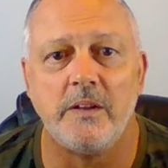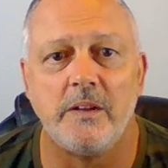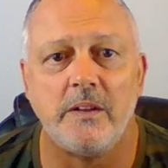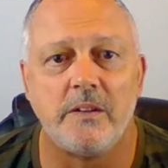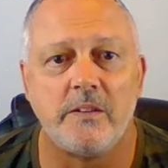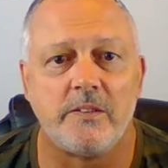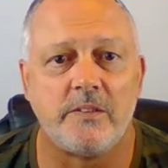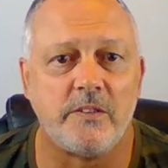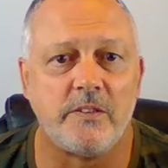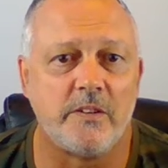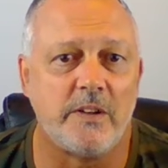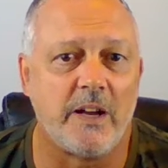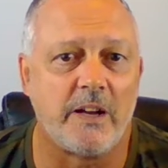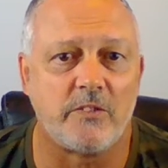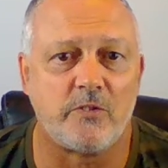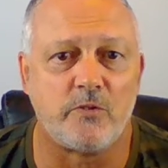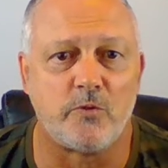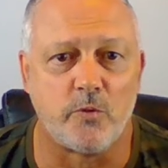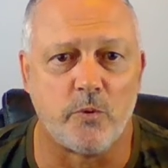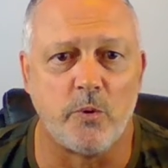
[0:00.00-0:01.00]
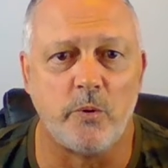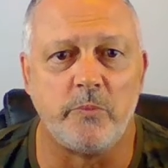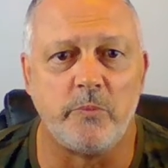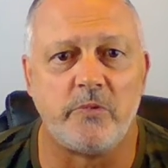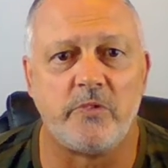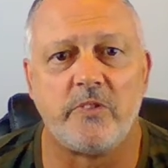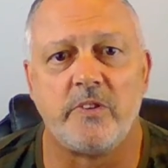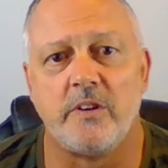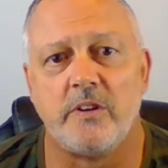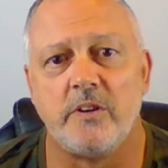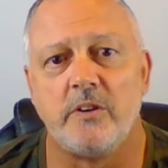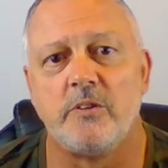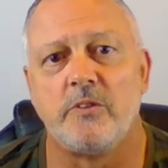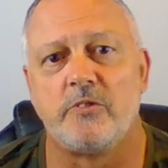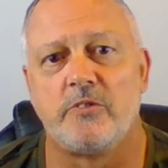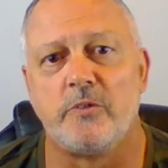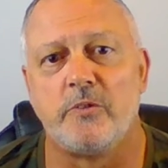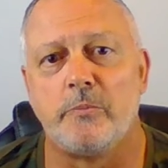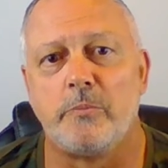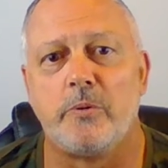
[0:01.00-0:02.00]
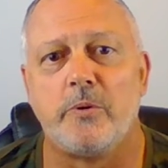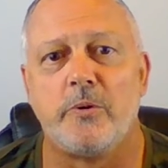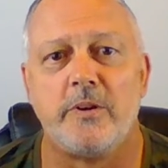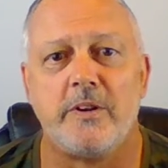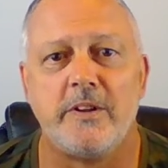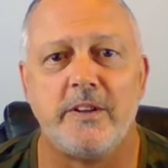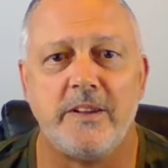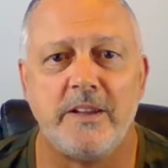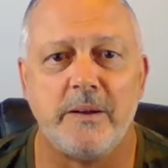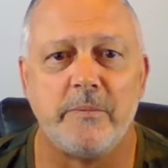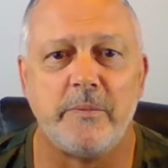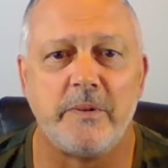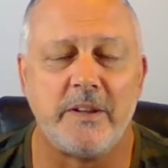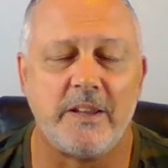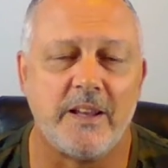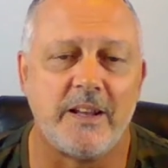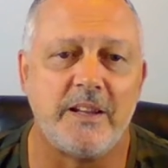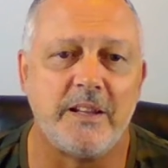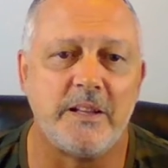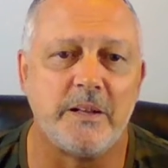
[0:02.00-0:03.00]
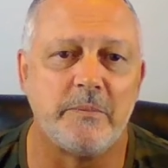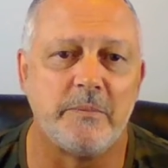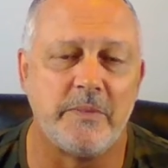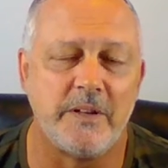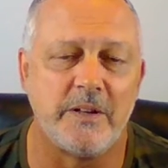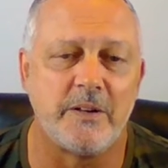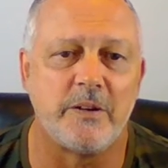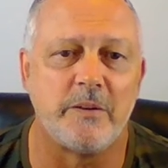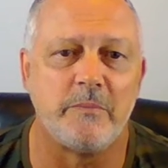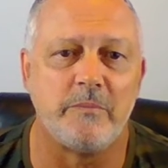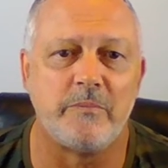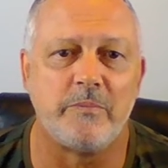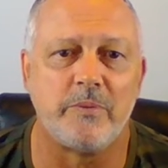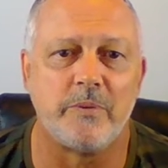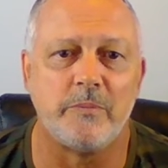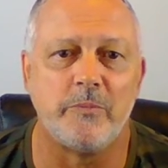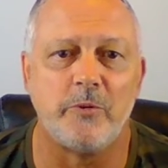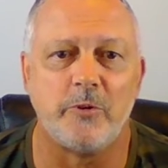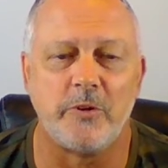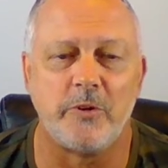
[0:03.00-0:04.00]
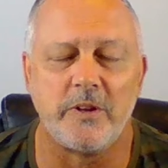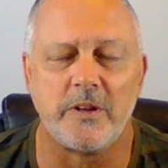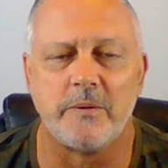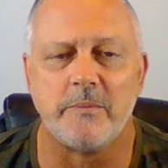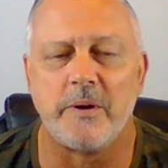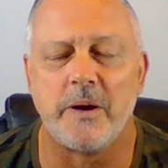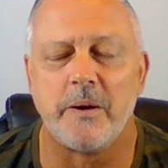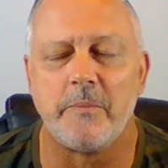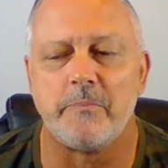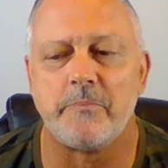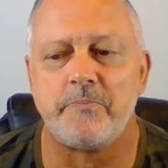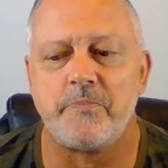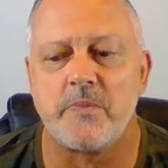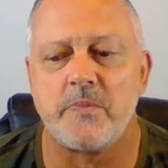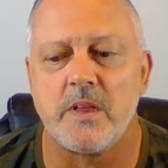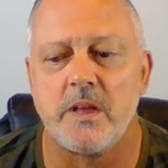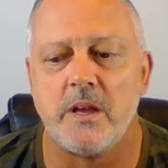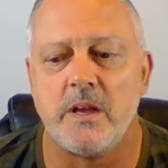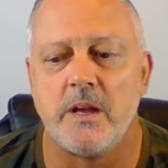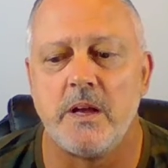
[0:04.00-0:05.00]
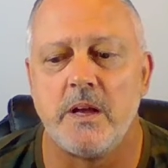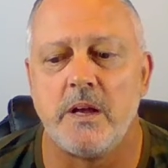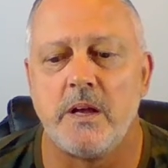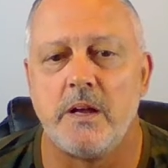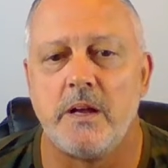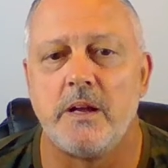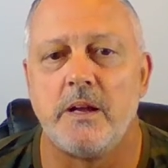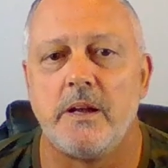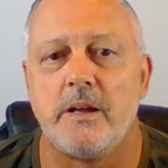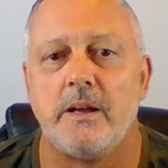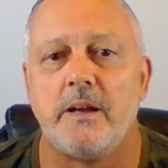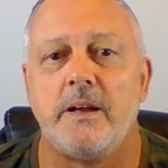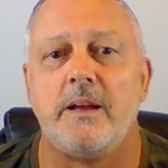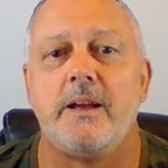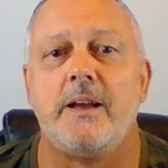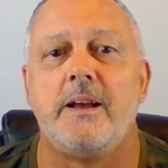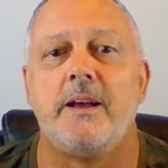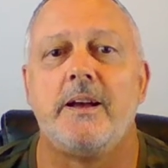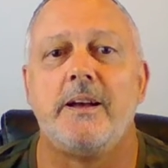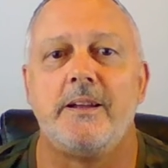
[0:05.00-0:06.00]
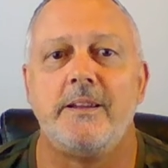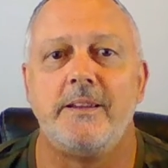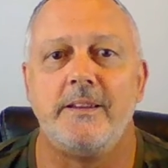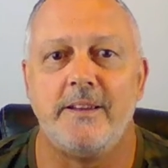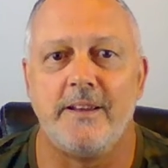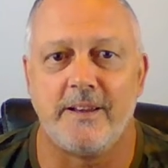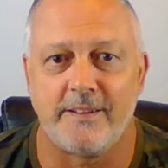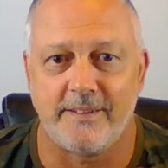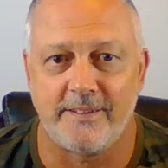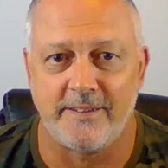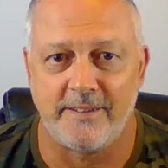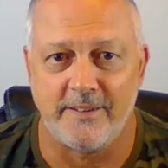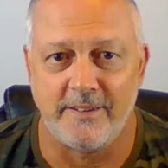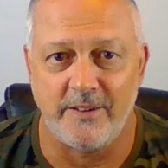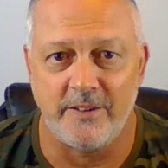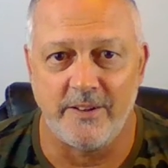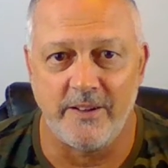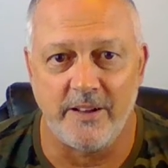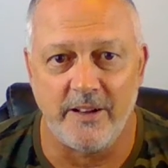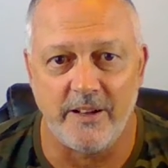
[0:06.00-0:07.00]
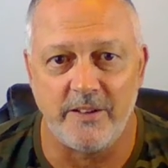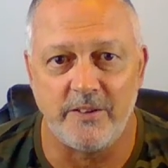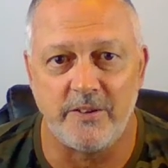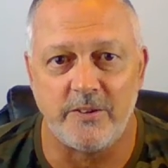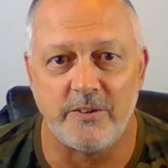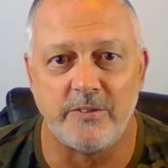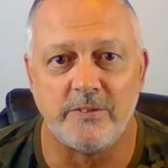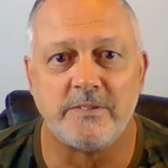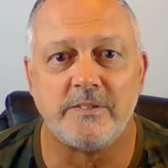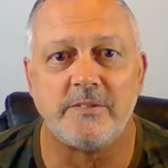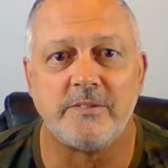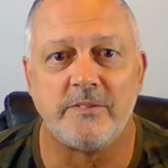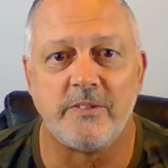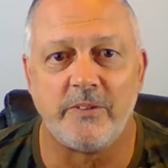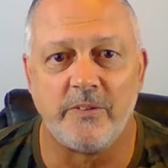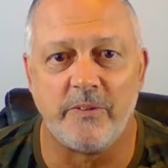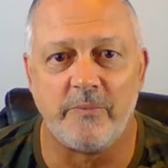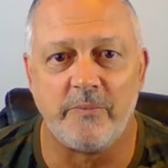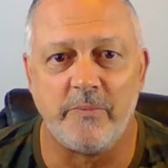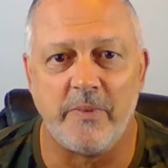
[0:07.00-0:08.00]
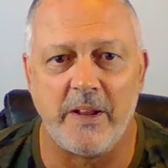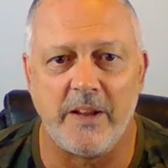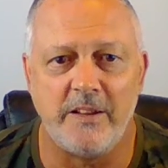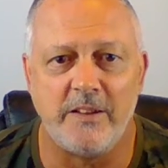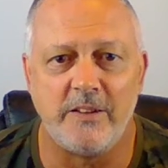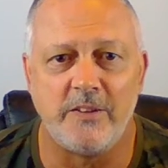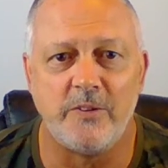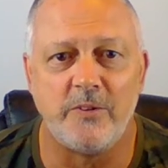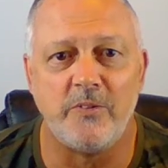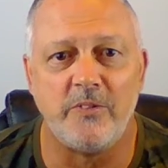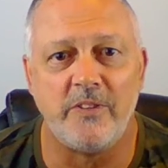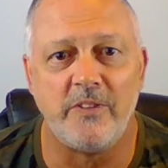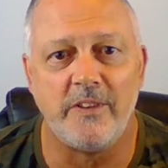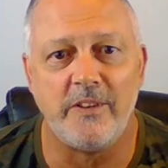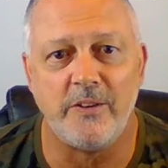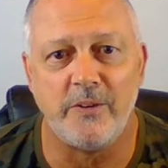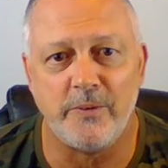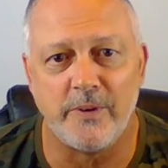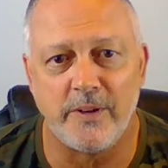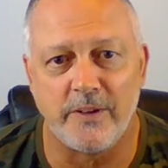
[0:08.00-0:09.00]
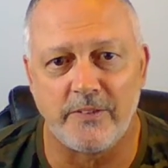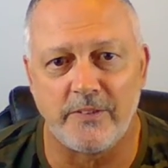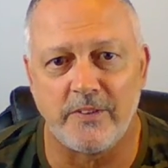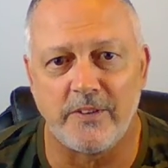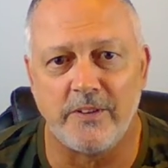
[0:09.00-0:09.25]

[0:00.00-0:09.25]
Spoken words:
select groups that are supporting them and getting them there and promoting them up. And yes, I know what I'm heading to with the U.S.